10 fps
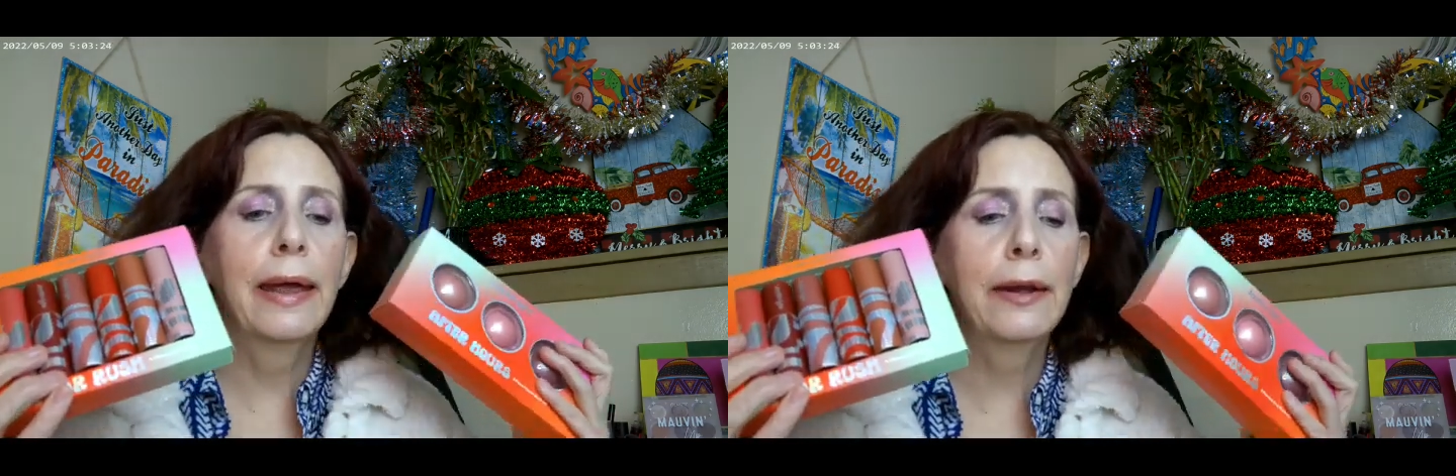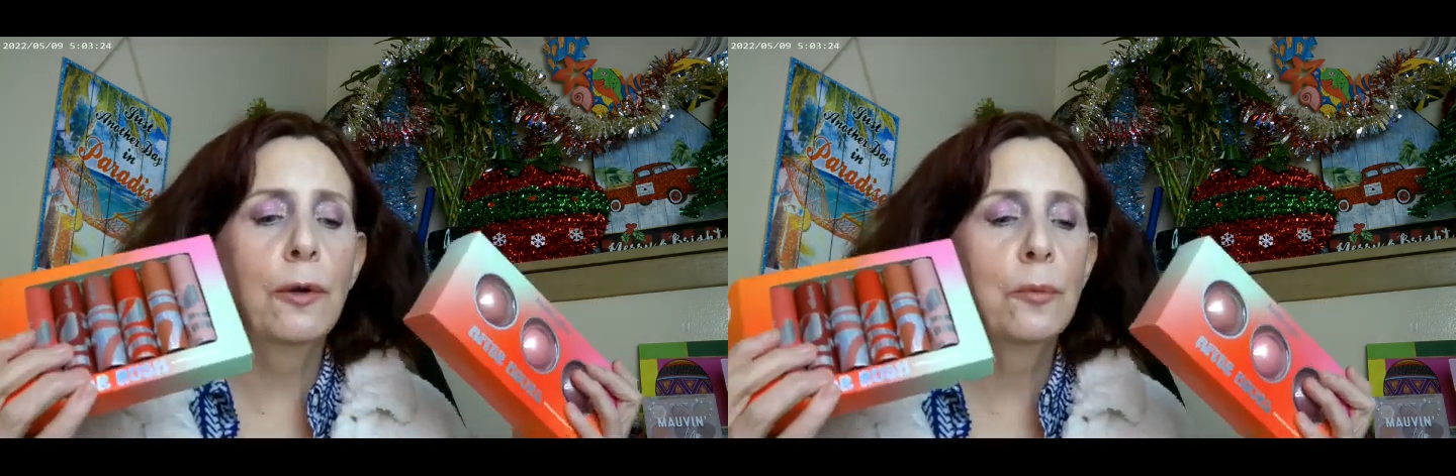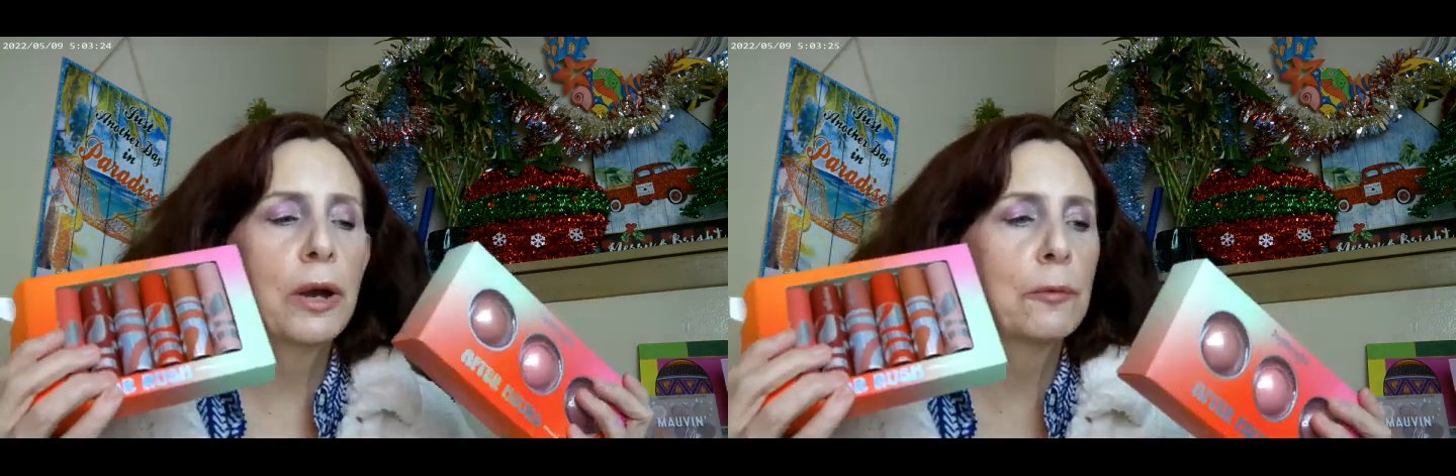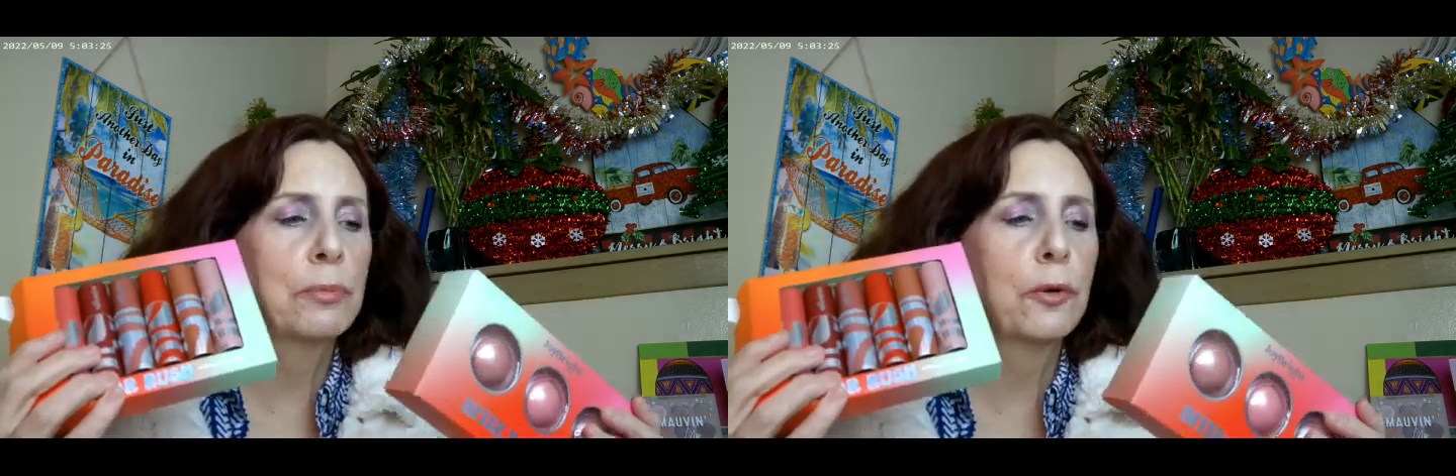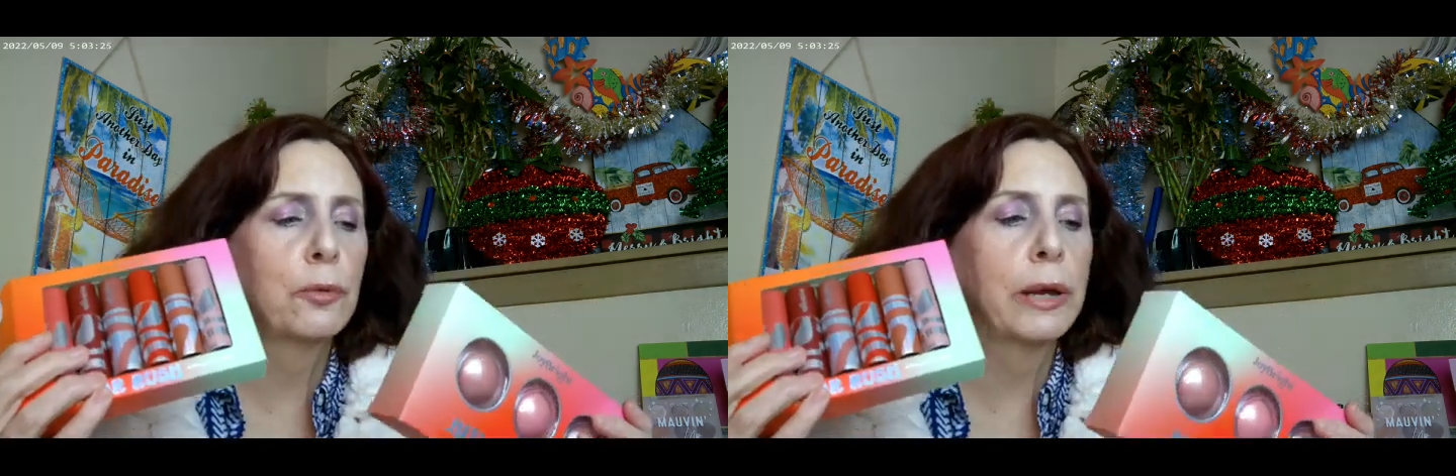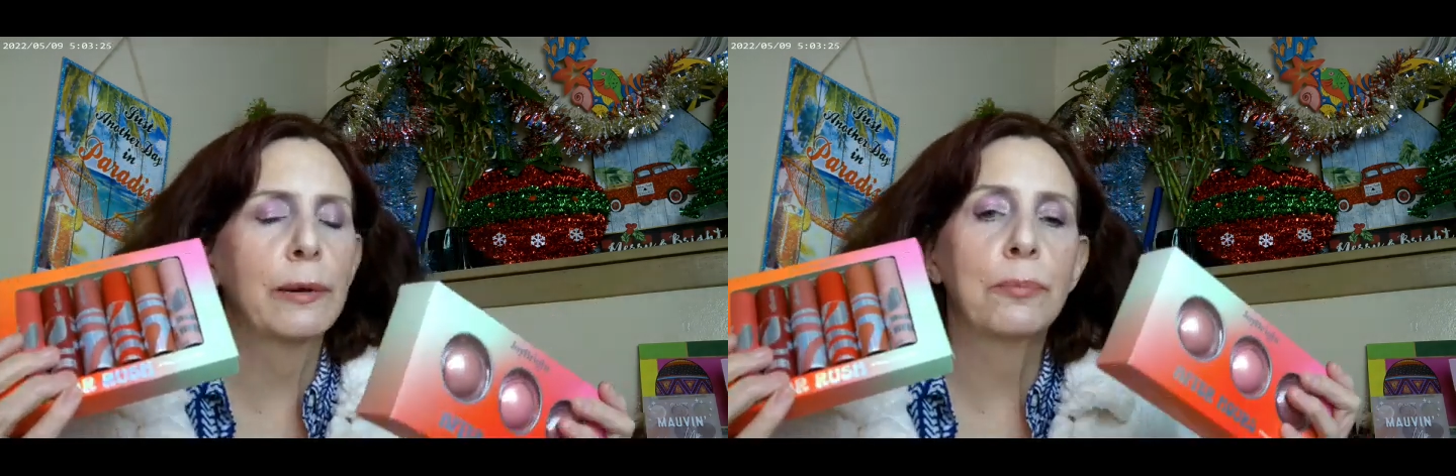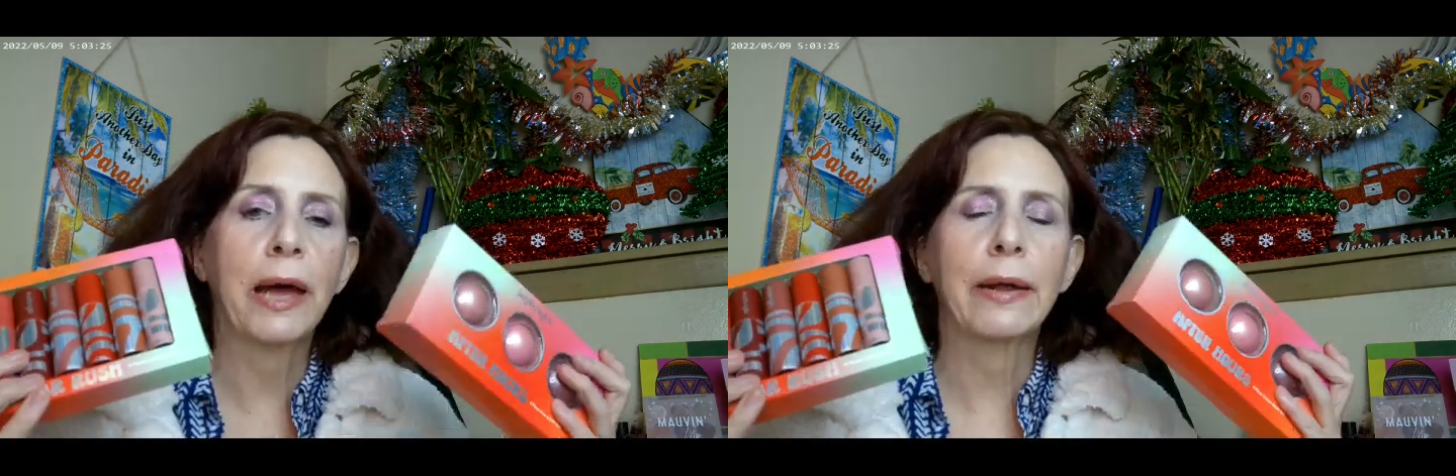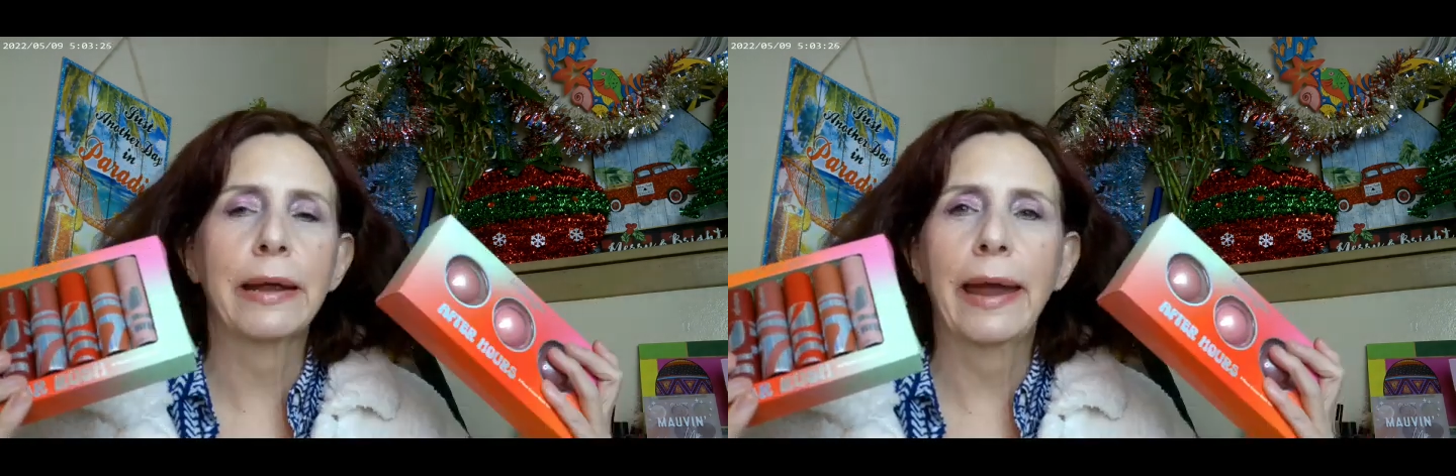anywhere between
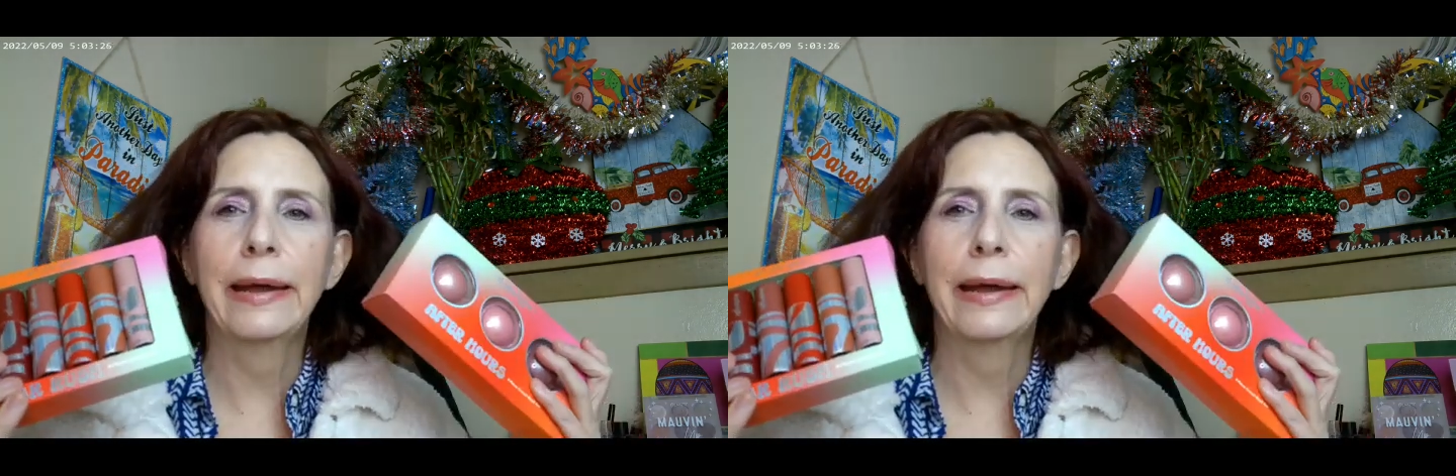about